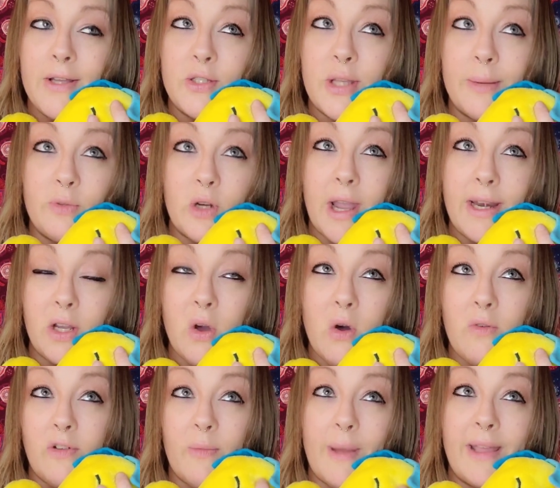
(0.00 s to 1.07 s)
So I'm trying to
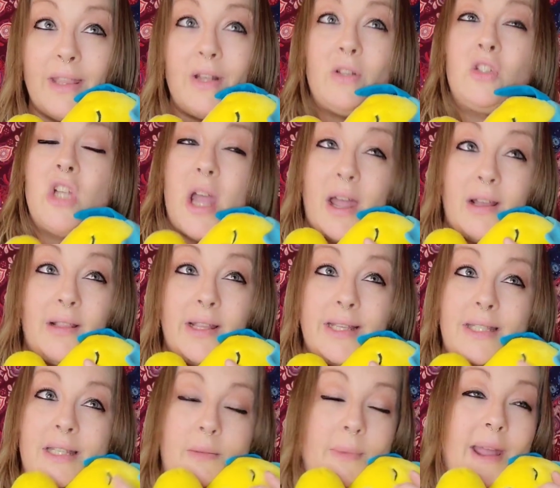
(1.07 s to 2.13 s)
go over my little
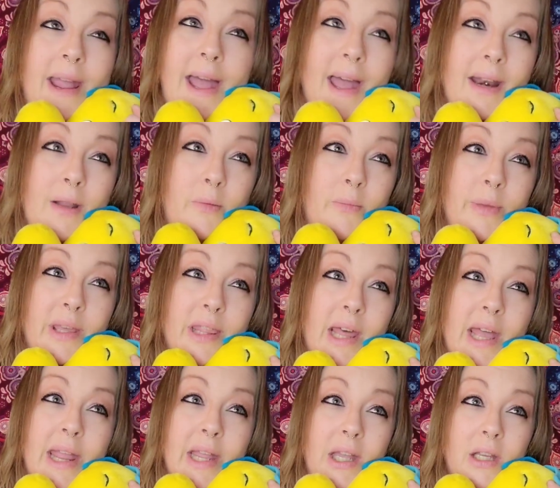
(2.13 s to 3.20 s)
checklist in my head and be
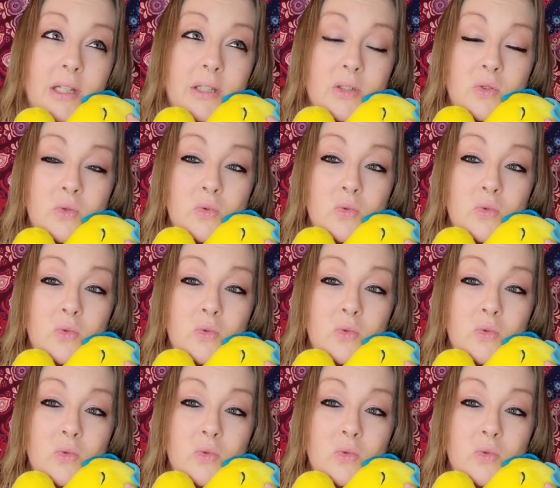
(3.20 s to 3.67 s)
like,